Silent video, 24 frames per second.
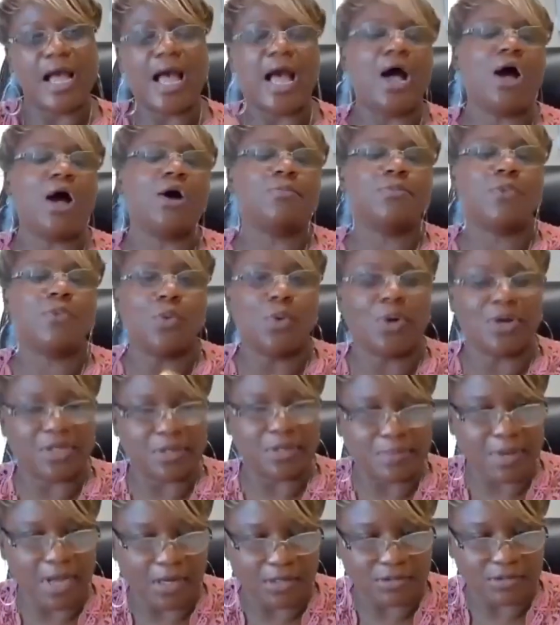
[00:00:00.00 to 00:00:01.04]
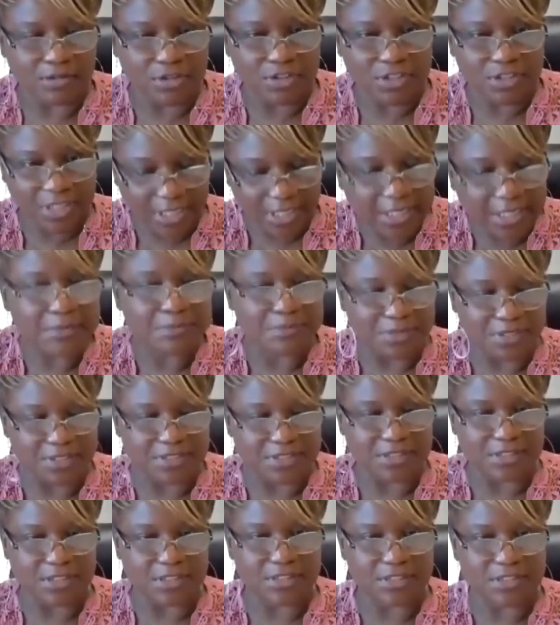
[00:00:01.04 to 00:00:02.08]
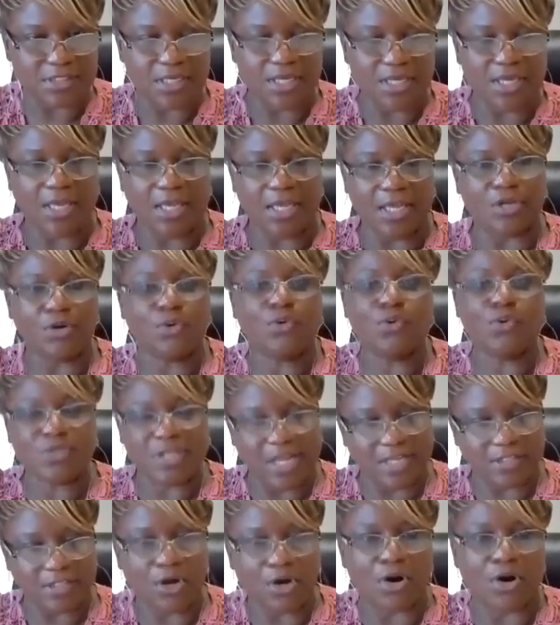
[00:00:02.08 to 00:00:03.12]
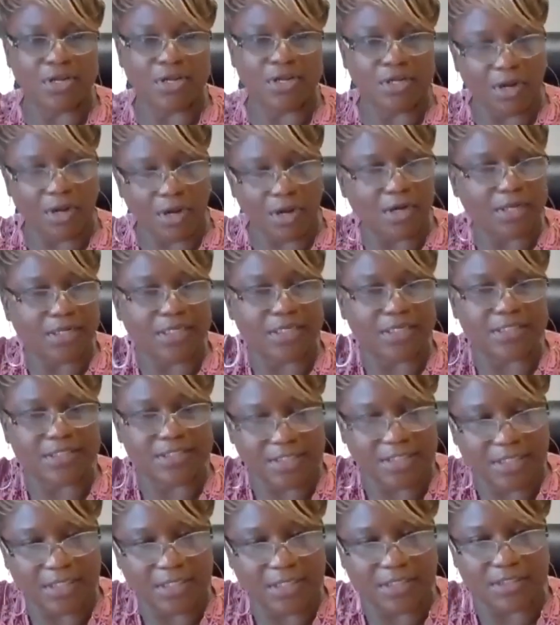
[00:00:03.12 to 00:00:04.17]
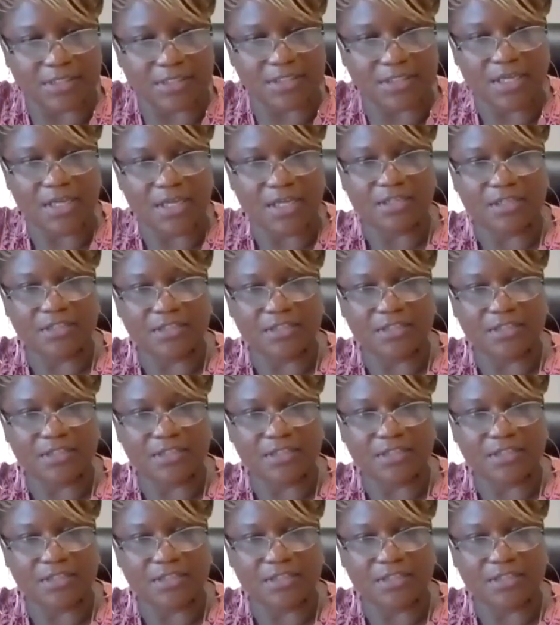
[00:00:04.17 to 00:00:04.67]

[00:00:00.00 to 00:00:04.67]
how I'm going about getting business and who that target audience is